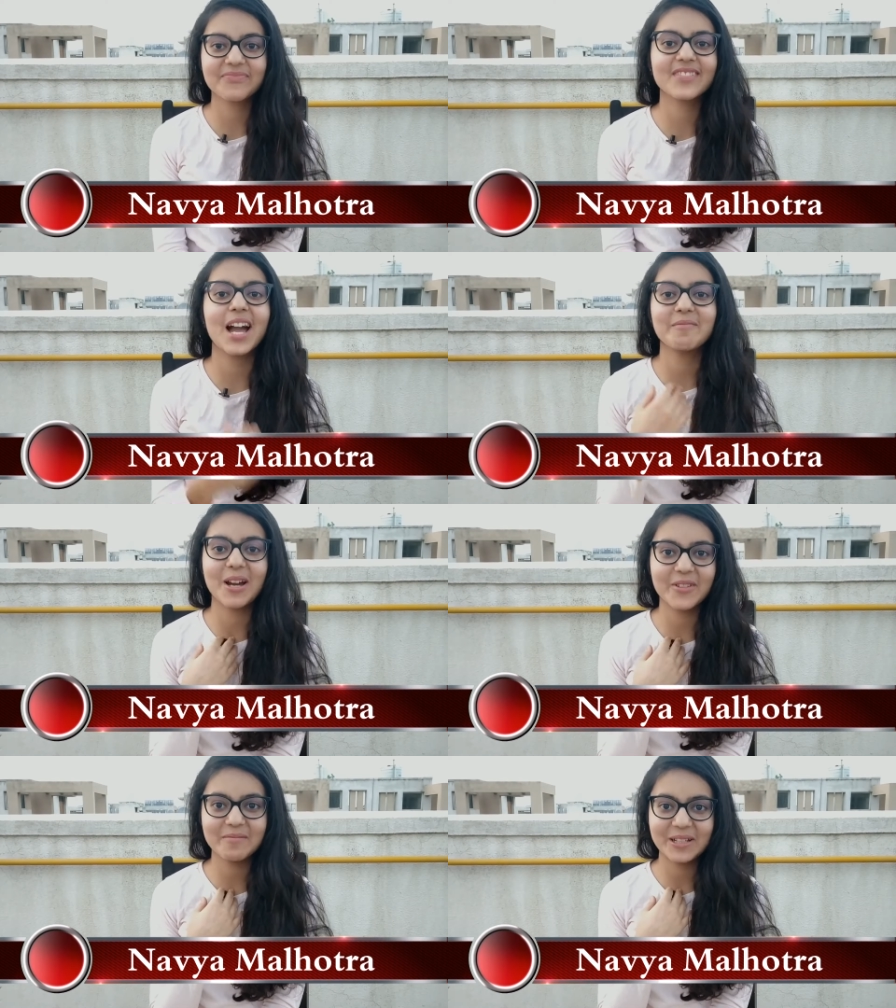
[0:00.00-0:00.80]
I'm
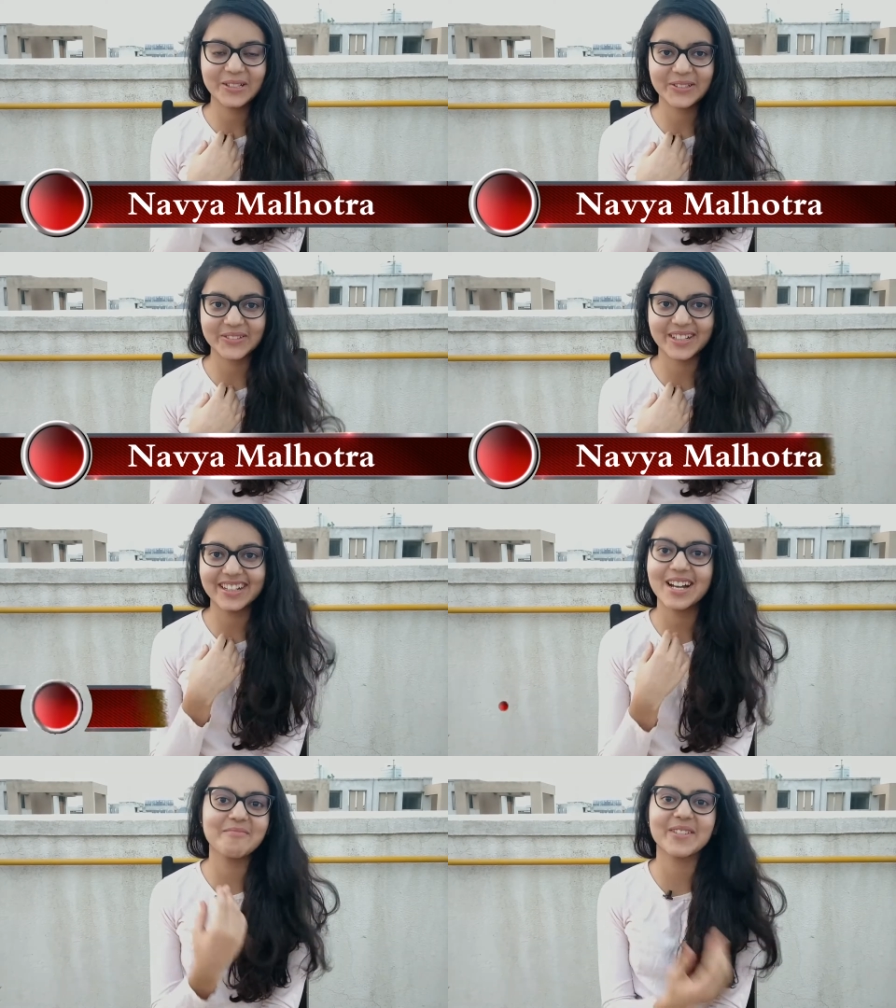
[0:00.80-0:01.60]
Navya
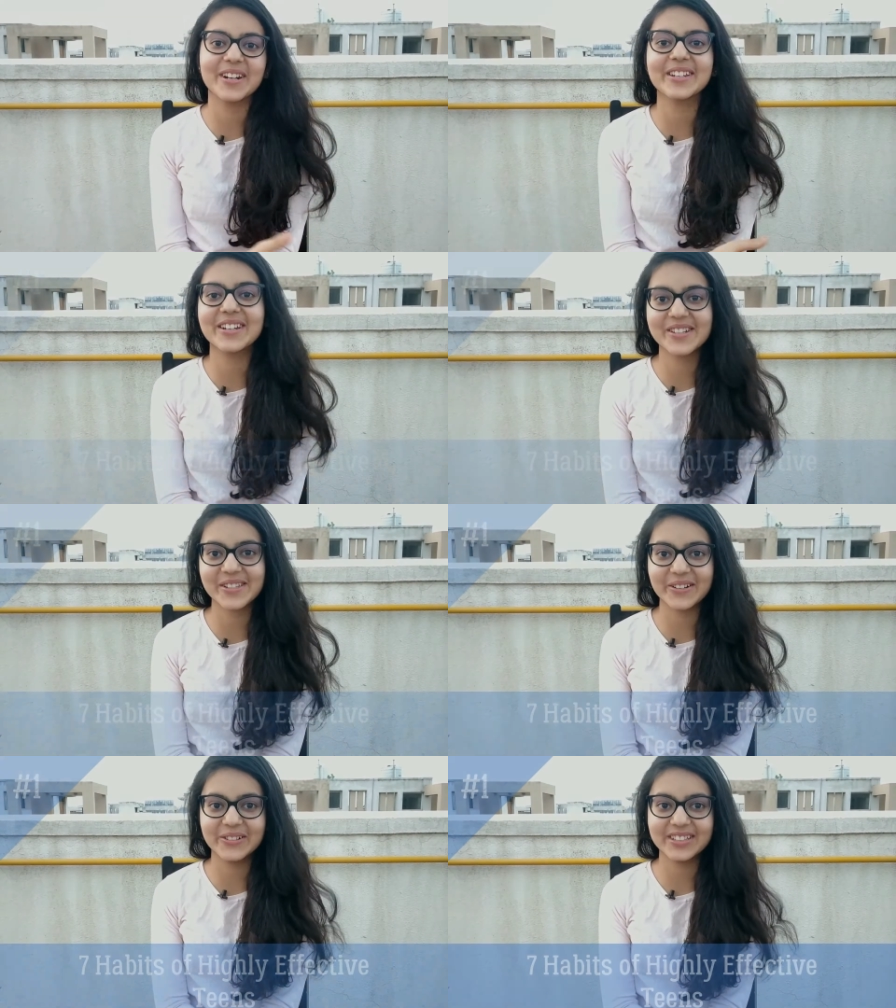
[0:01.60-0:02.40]
Malhotra. I'm 13 years
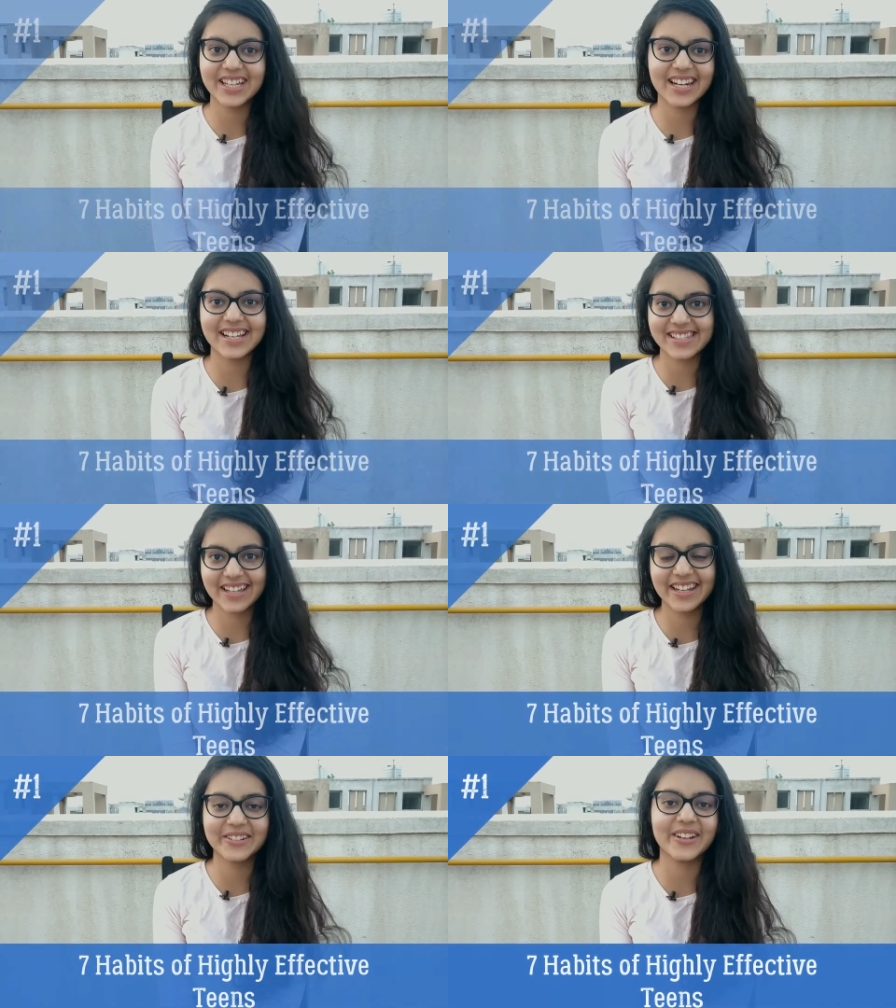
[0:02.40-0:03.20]
old and I
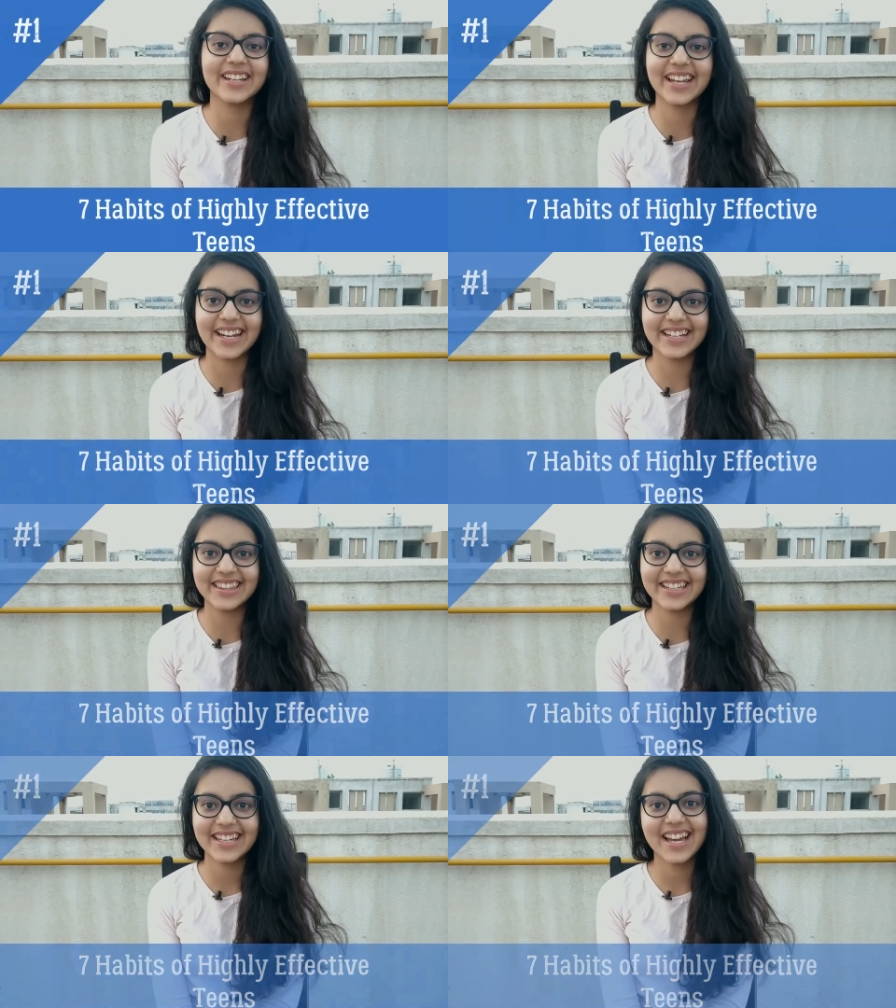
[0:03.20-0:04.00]
study in grade 8.
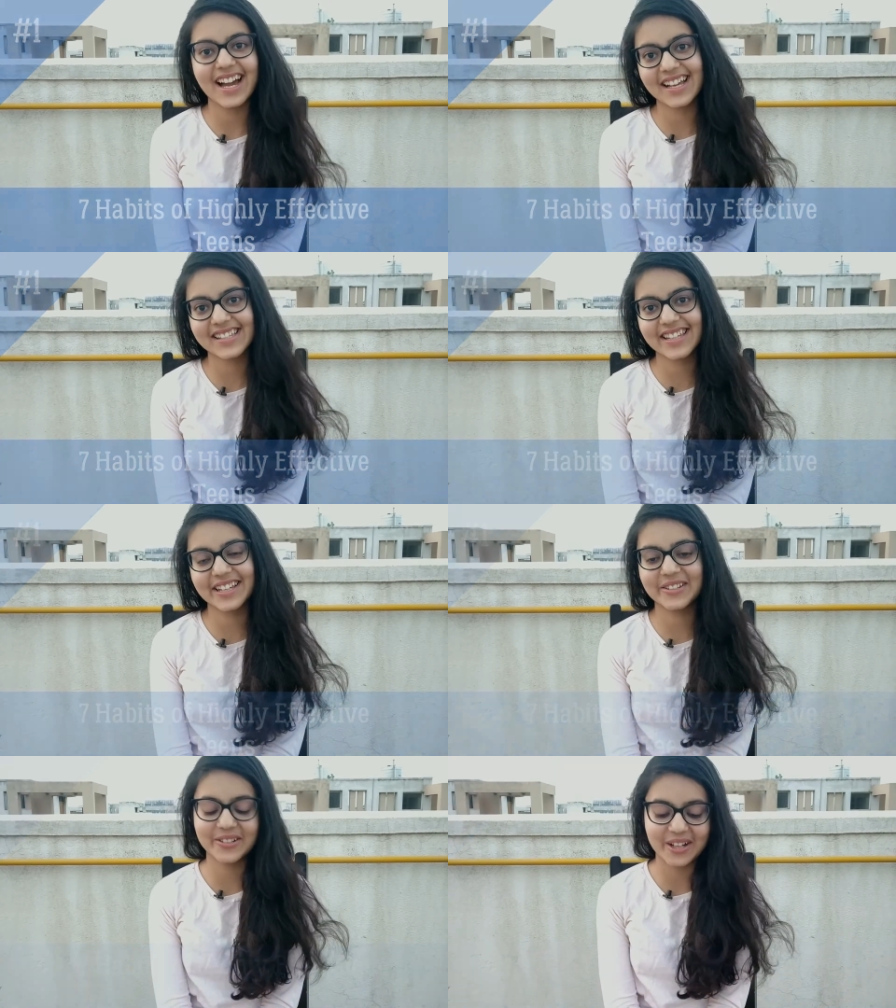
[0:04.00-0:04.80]
I stay
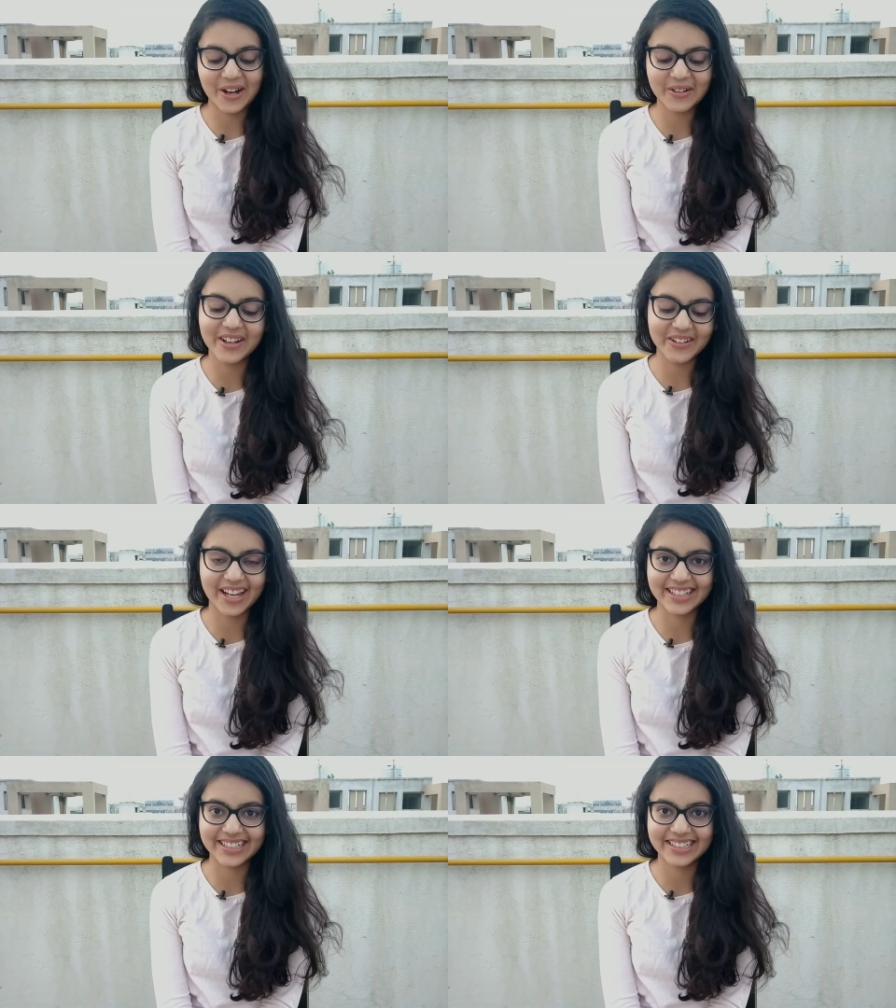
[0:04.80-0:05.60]
in Gurgaon,
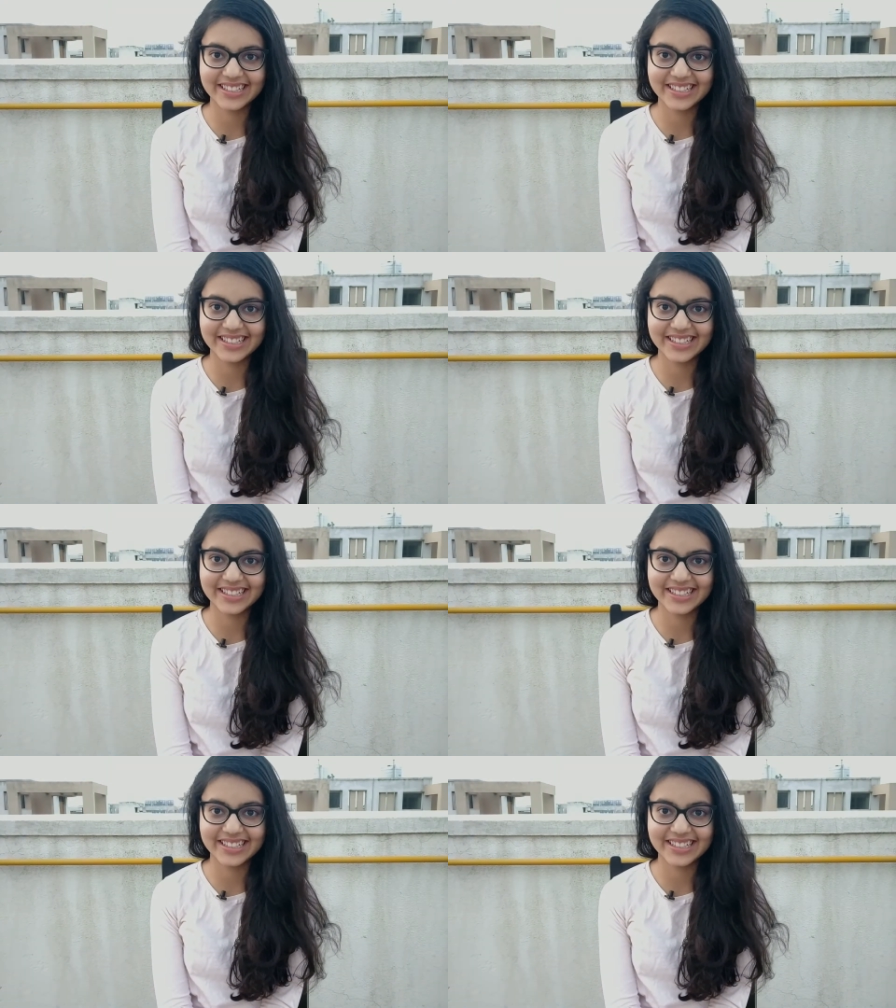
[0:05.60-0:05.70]
Haryana.